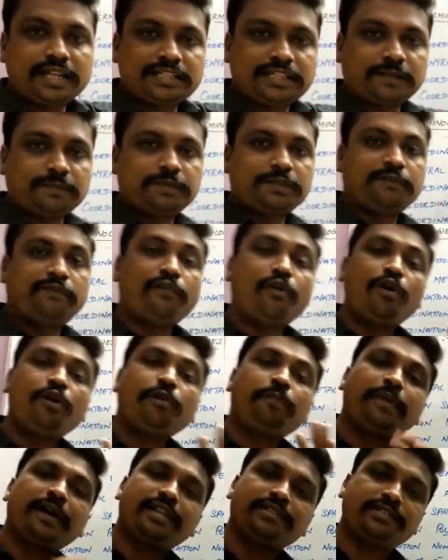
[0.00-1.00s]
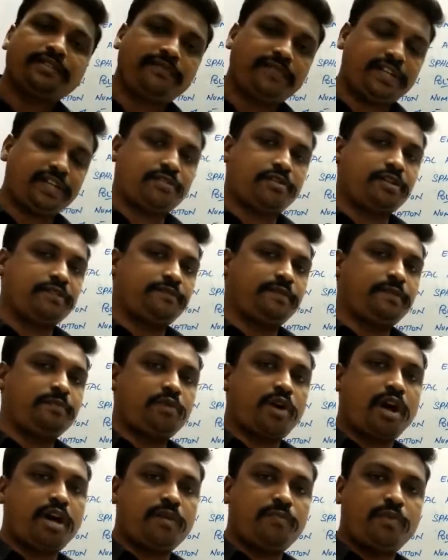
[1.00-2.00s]
accepts 4 pairs of electrons from
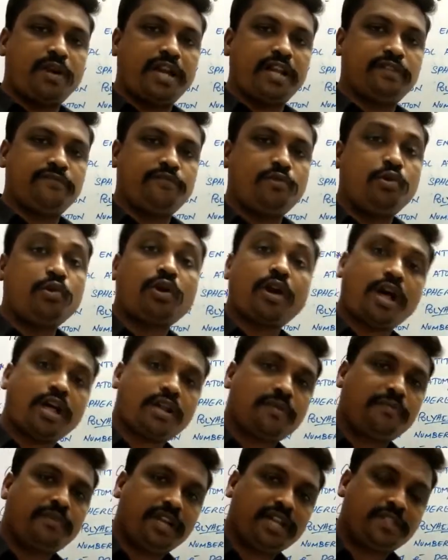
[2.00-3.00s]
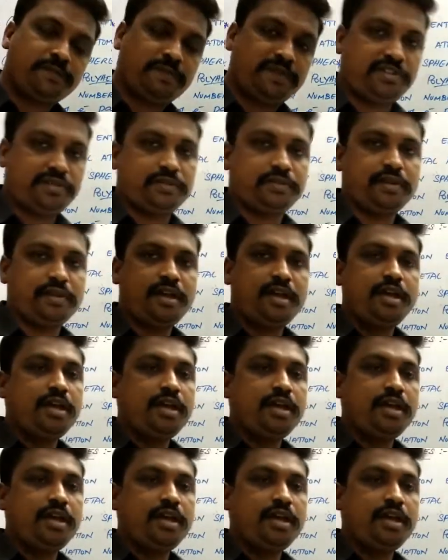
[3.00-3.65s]
carbonate, 4 carbonate species.